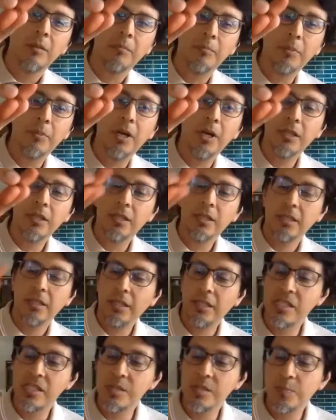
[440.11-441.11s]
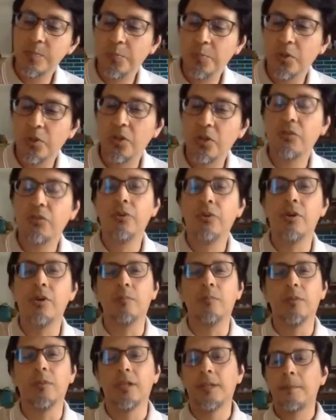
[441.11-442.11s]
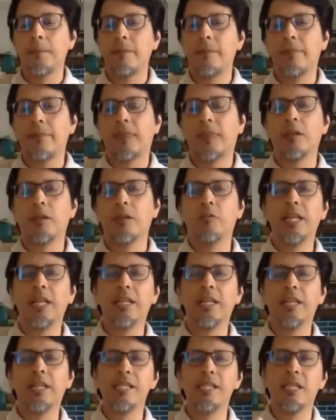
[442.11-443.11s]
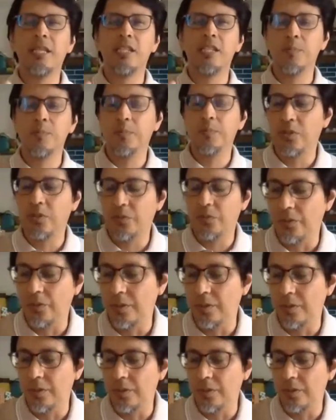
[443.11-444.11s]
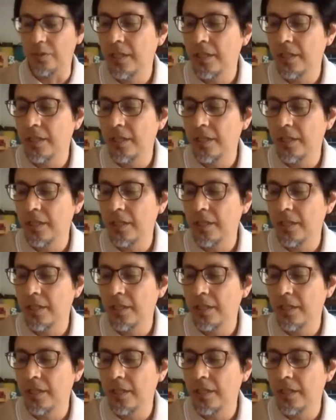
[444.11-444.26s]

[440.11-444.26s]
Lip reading: but in spore form. And what is that spore form?